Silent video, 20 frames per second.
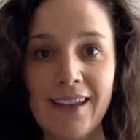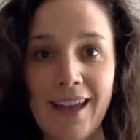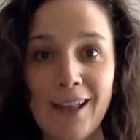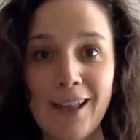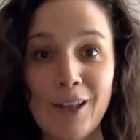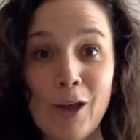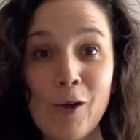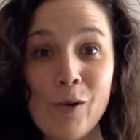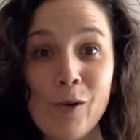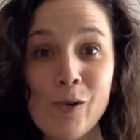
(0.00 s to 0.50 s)

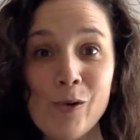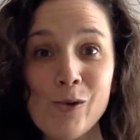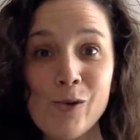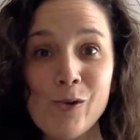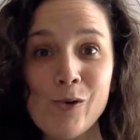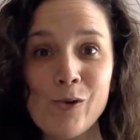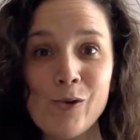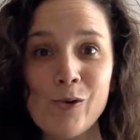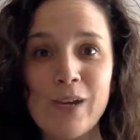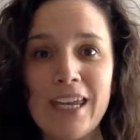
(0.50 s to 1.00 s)

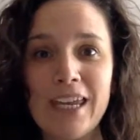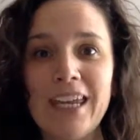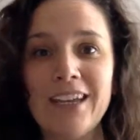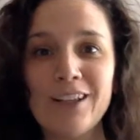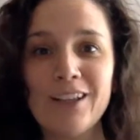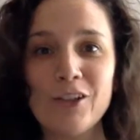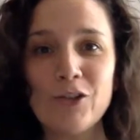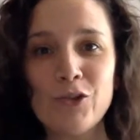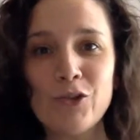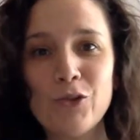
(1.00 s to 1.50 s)
Hello,
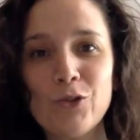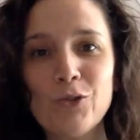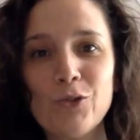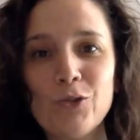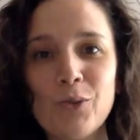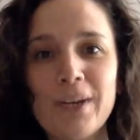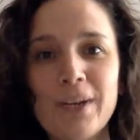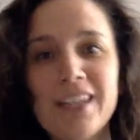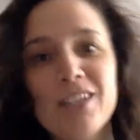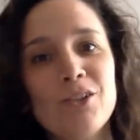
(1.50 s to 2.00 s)
English
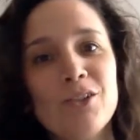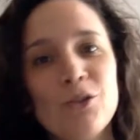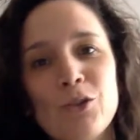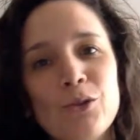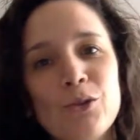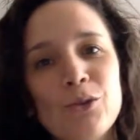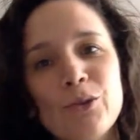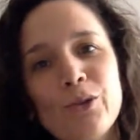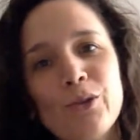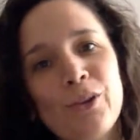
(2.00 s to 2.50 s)

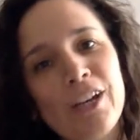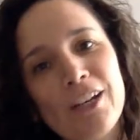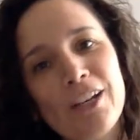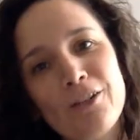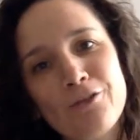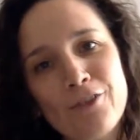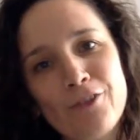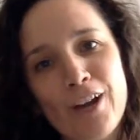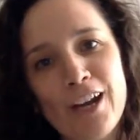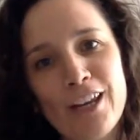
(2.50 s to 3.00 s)
222
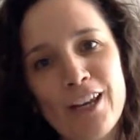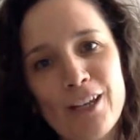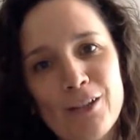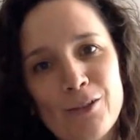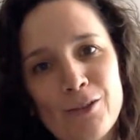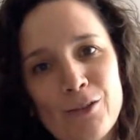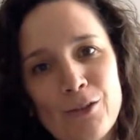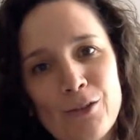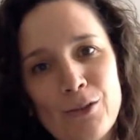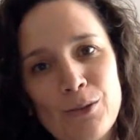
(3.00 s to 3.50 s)
creative writing
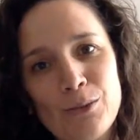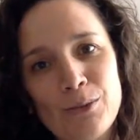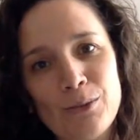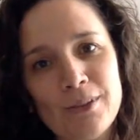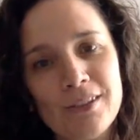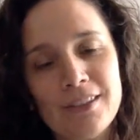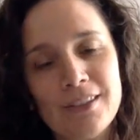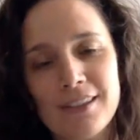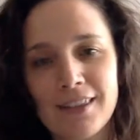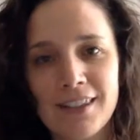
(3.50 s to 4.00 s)

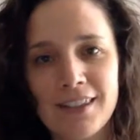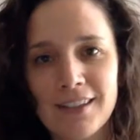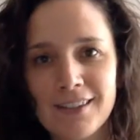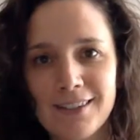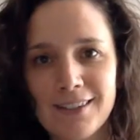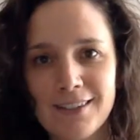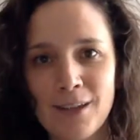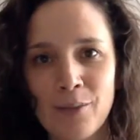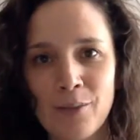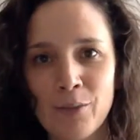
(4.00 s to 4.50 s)
students this
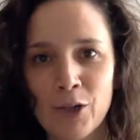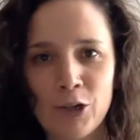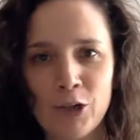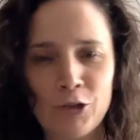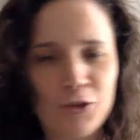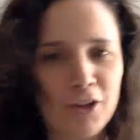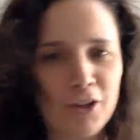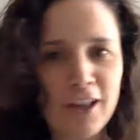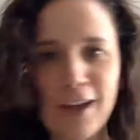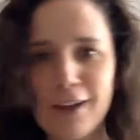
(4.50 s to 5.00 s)
summer,
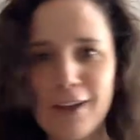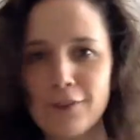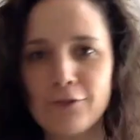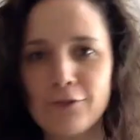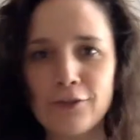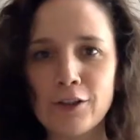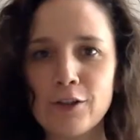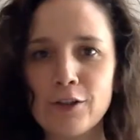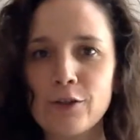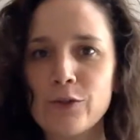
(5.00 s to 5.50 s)
July
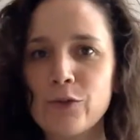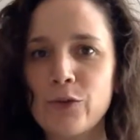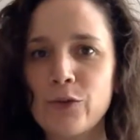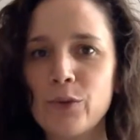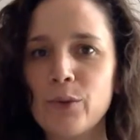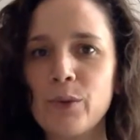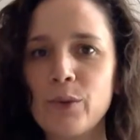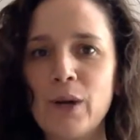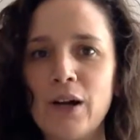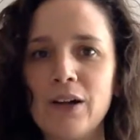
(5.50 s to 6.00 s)
1st
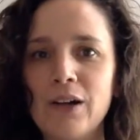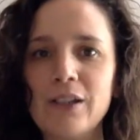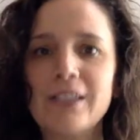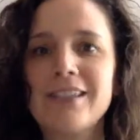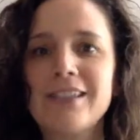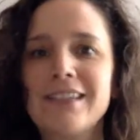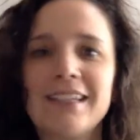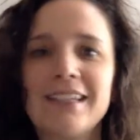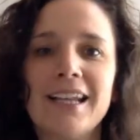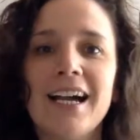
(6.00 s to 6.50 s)
through
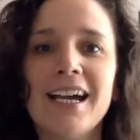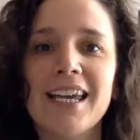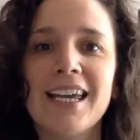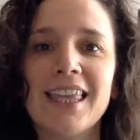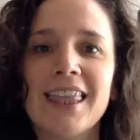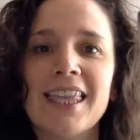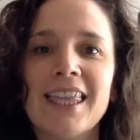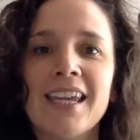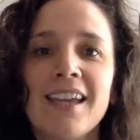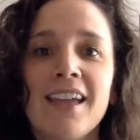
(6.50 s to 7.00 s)
August
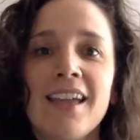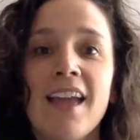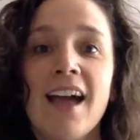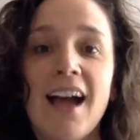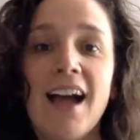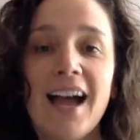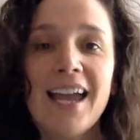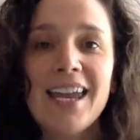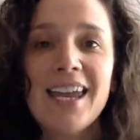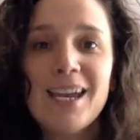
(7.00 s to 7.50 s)
9th.
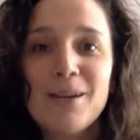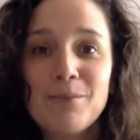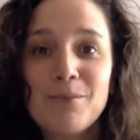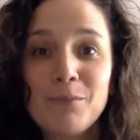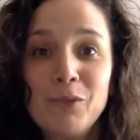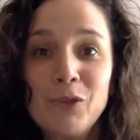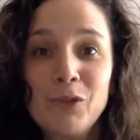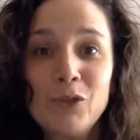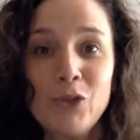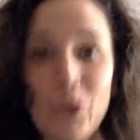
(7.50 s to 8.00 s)
I
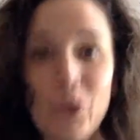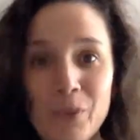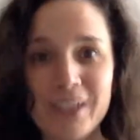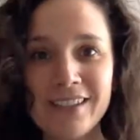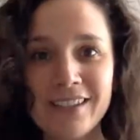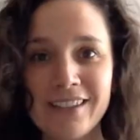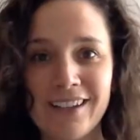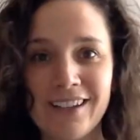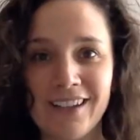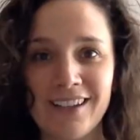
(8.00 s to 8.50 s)
am so
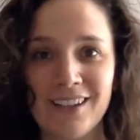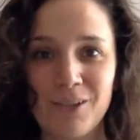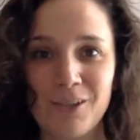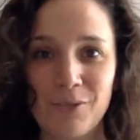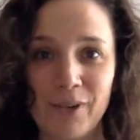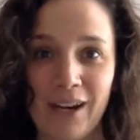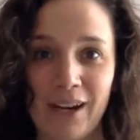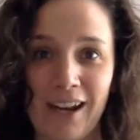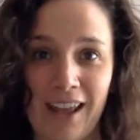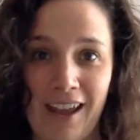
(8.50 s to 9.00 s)
excited
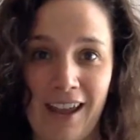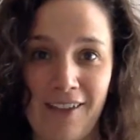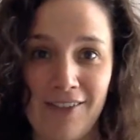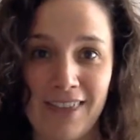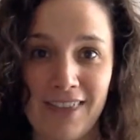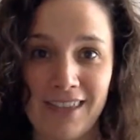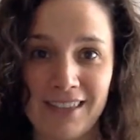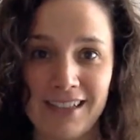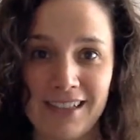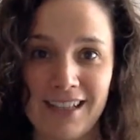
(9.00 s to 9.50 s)
we're going to have
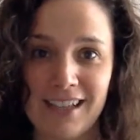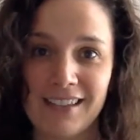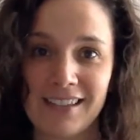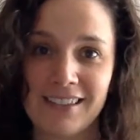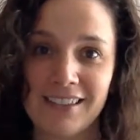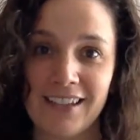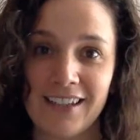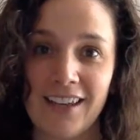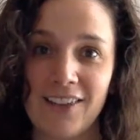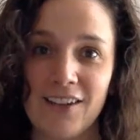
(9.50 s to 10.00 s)
this class
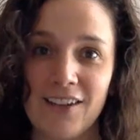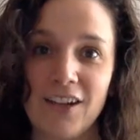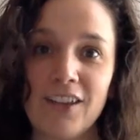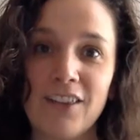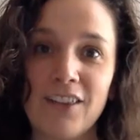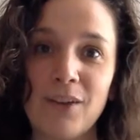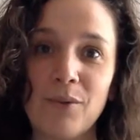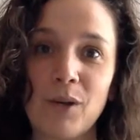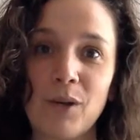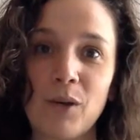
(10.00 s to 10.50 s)
together
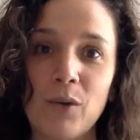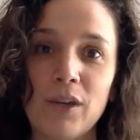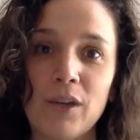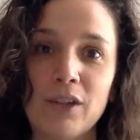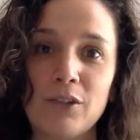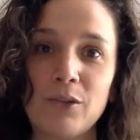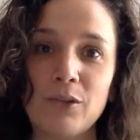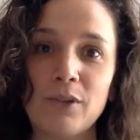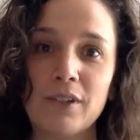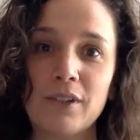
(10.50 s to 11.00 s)
and that we're going
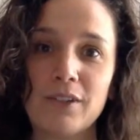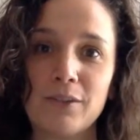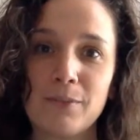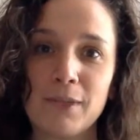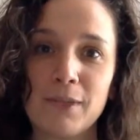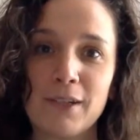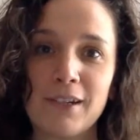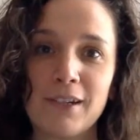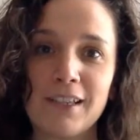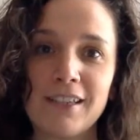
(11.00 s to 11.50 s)
to
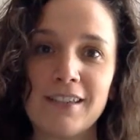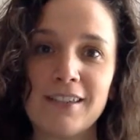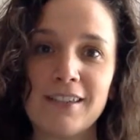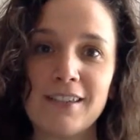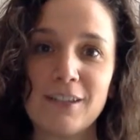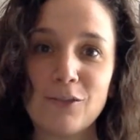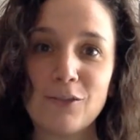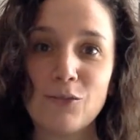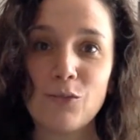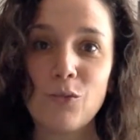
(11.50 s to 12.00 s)
experience
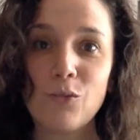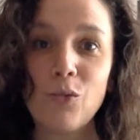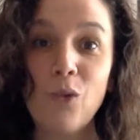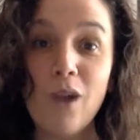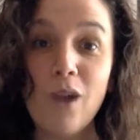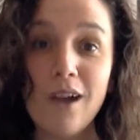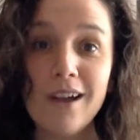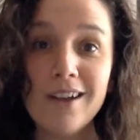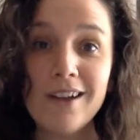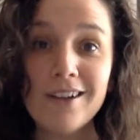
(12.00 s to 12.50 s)
such
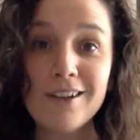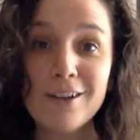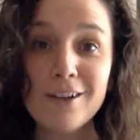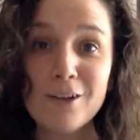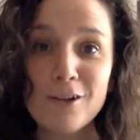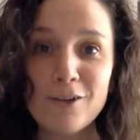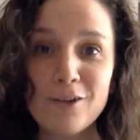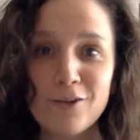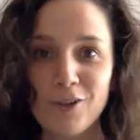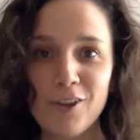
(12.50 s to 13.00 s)

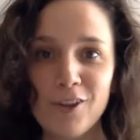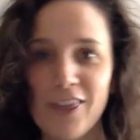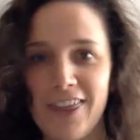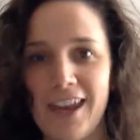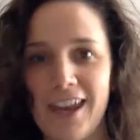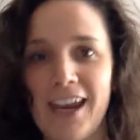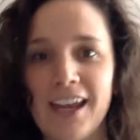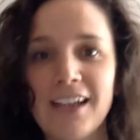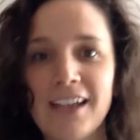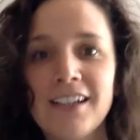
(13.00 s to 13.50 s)
wonderful
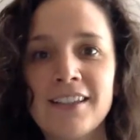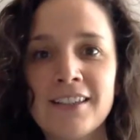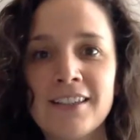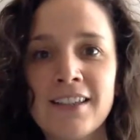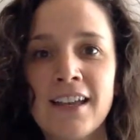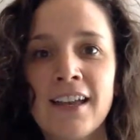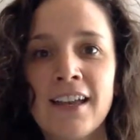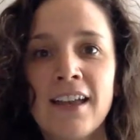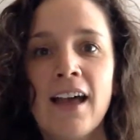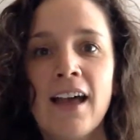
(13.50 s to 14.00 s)
things.
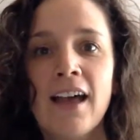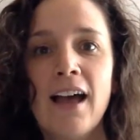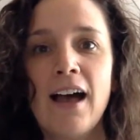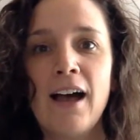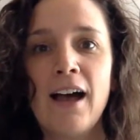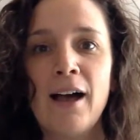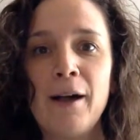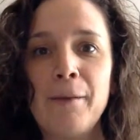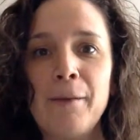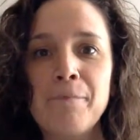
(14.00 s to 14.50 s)

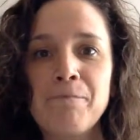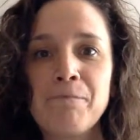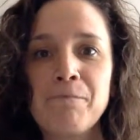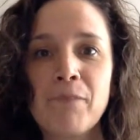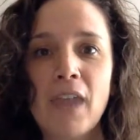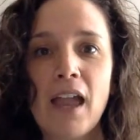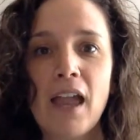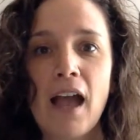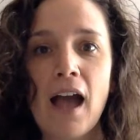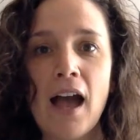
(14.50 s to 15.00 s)

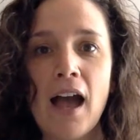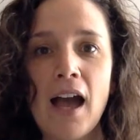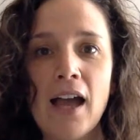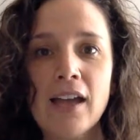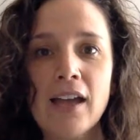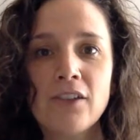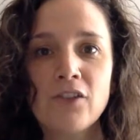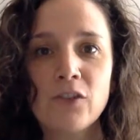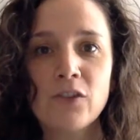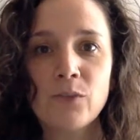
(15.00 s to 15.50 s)

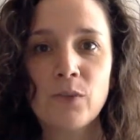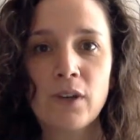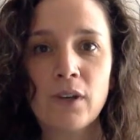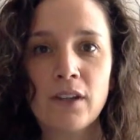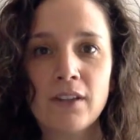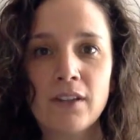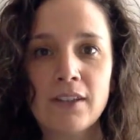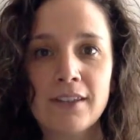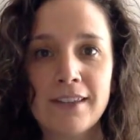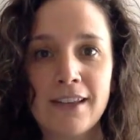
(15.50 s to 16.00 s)
I just
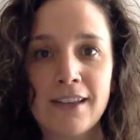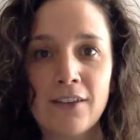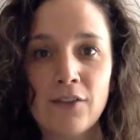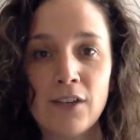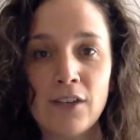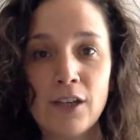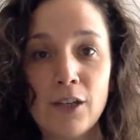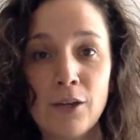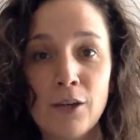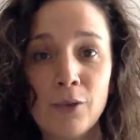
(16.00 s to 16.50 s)
wanted to send a
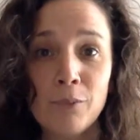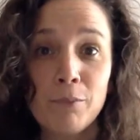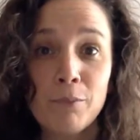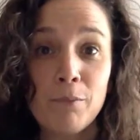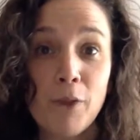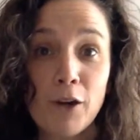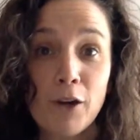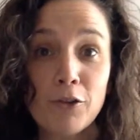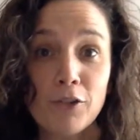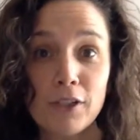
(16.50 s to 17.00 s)
video,
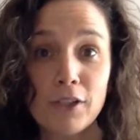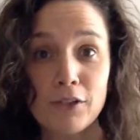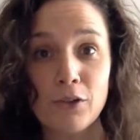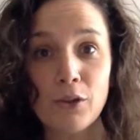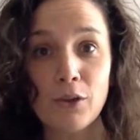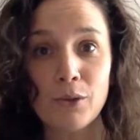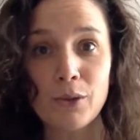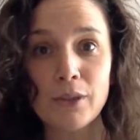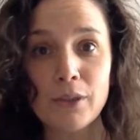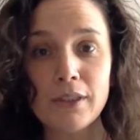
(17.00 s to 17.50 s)
partially so
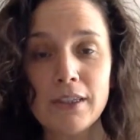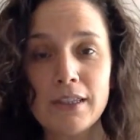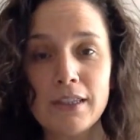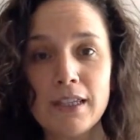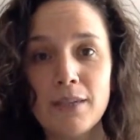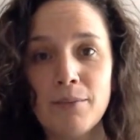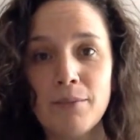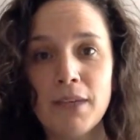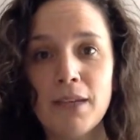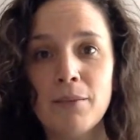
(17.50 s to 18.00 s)
you could
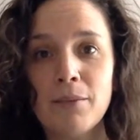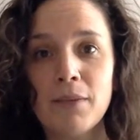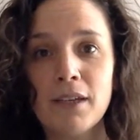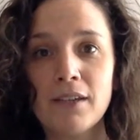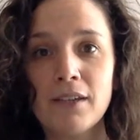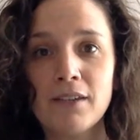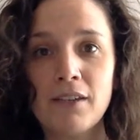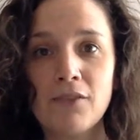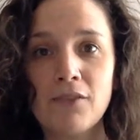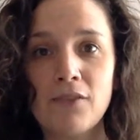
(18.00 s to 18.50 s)
see me,
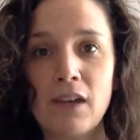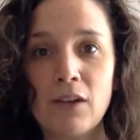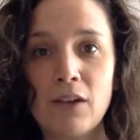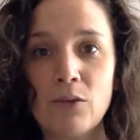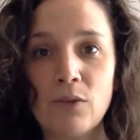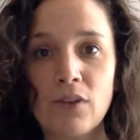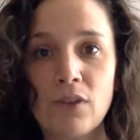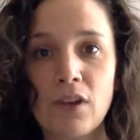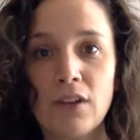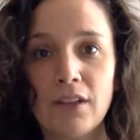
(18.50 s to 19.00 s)
because I found
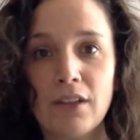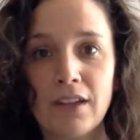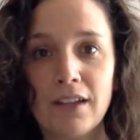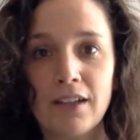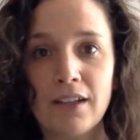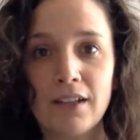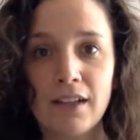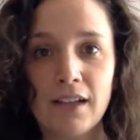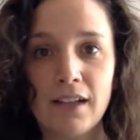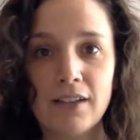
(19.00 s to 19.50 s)
with online
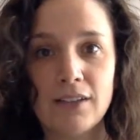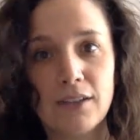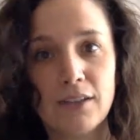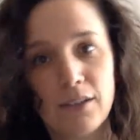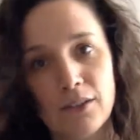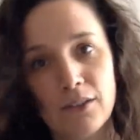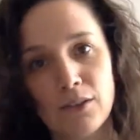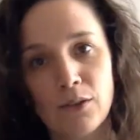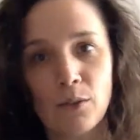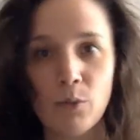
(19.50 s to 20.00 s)

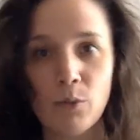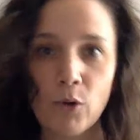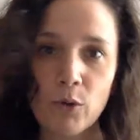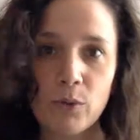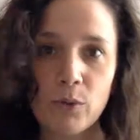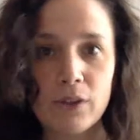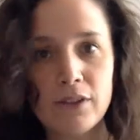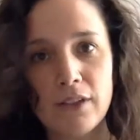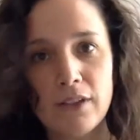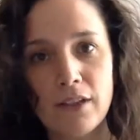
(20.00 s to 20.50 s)
classes, the more
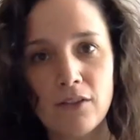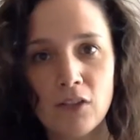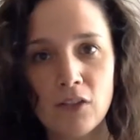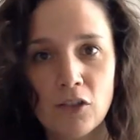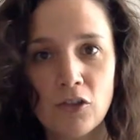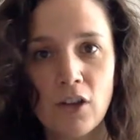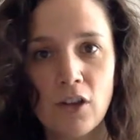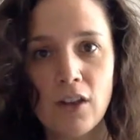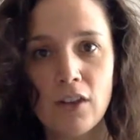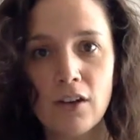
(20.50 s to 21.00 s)
we see of
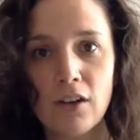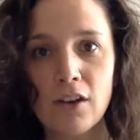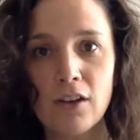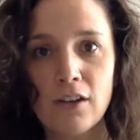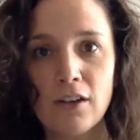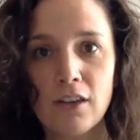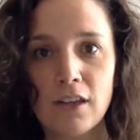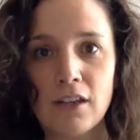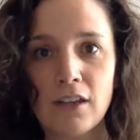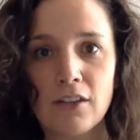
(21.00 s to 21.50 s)
each
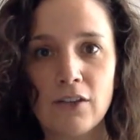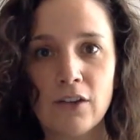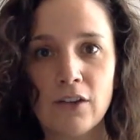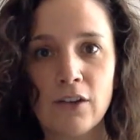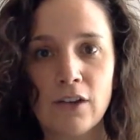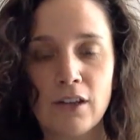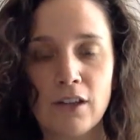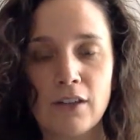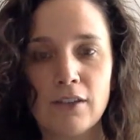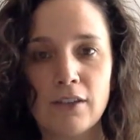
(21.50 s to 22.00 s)
other, the easier
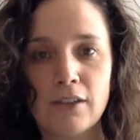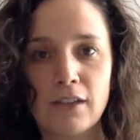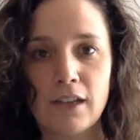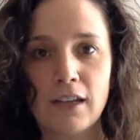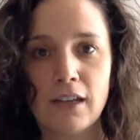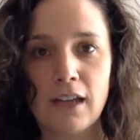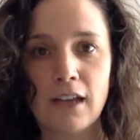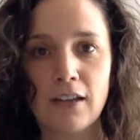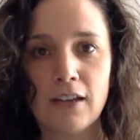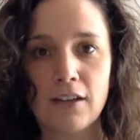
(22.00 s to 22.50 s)
it is to
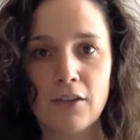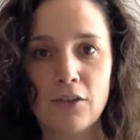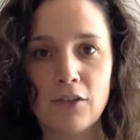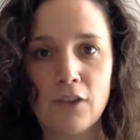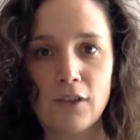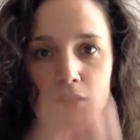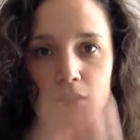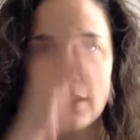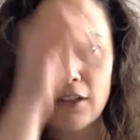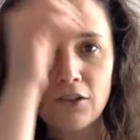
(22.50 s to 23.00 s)
connect and
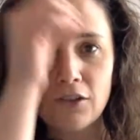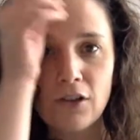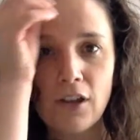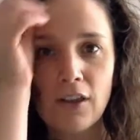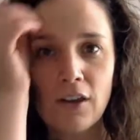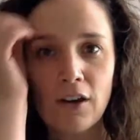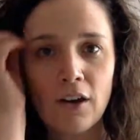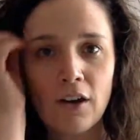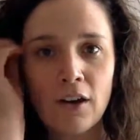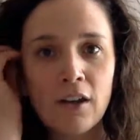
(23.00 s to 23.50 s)
trust each
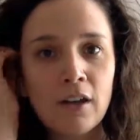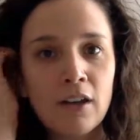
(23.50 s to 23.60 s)
other,